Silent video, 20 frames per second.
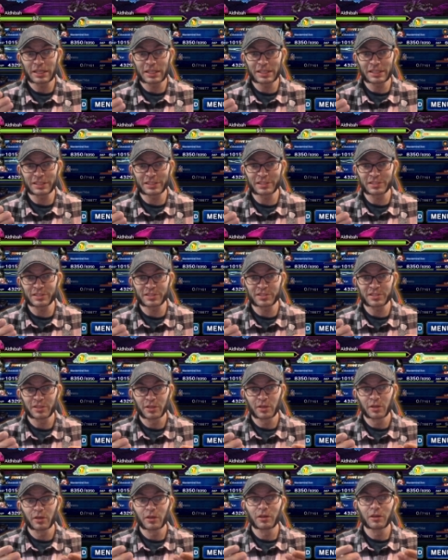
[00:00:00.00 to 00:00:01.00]
is
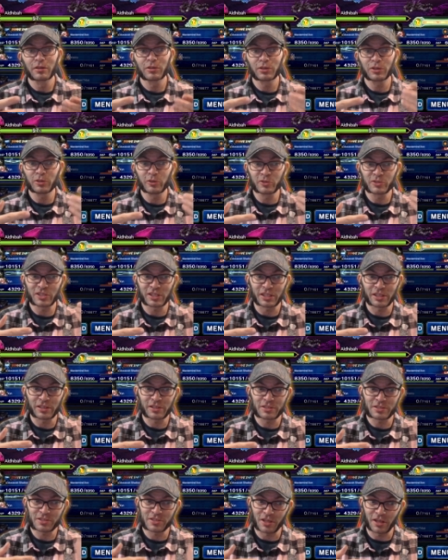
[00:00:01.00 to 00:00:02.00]
using
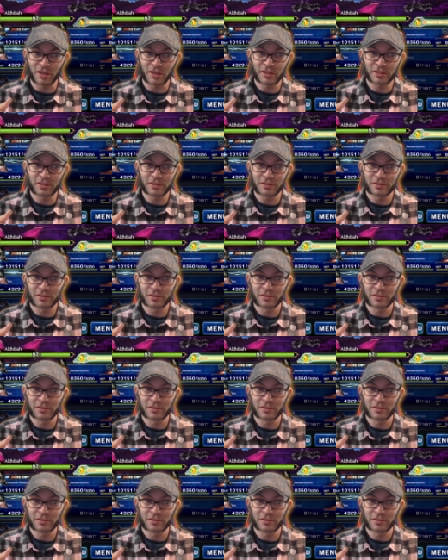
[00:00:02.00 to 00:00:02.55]
Xon